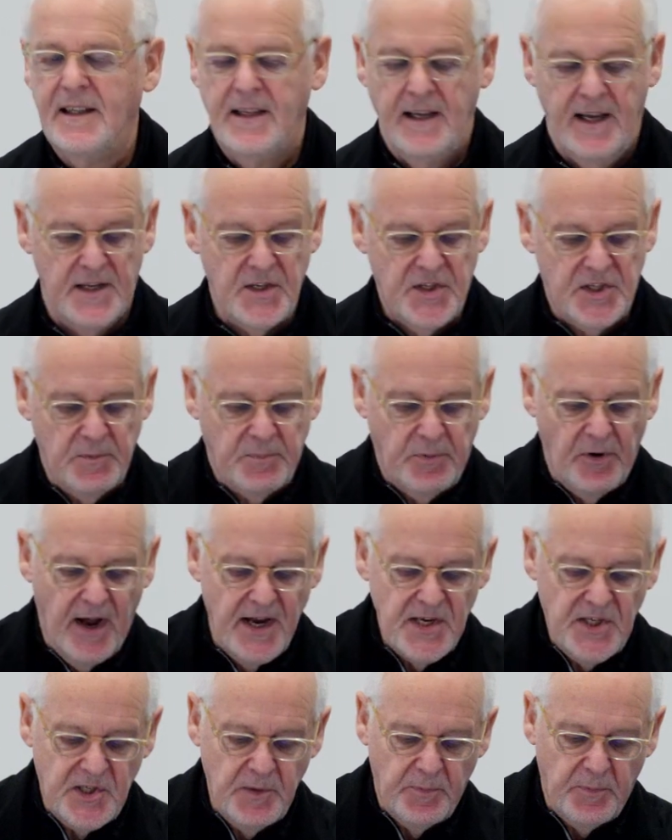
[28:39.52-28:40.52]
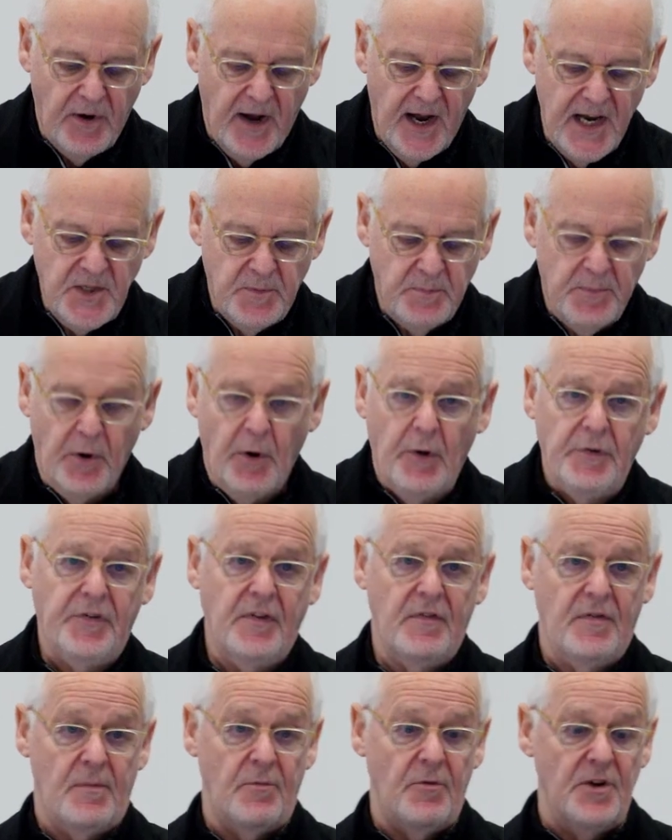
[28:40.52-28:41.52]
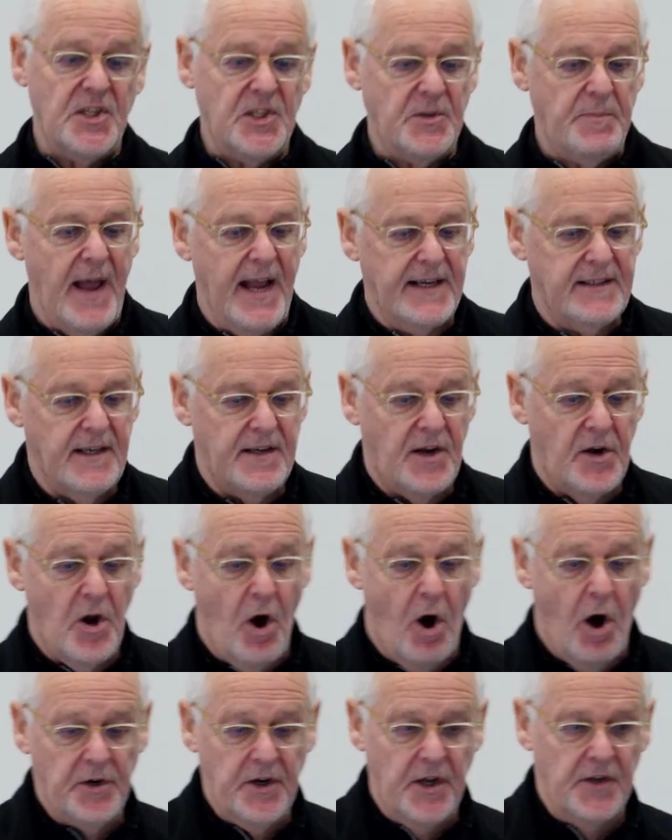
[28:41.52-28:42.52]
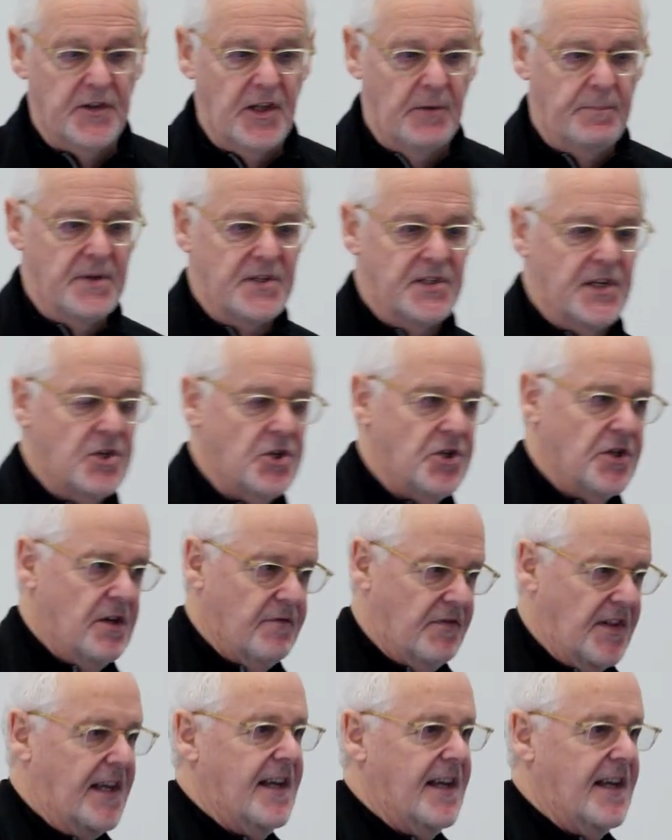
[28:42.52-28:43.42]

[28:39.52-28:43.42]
And surprise, surprise, both of them respected and honored the position of the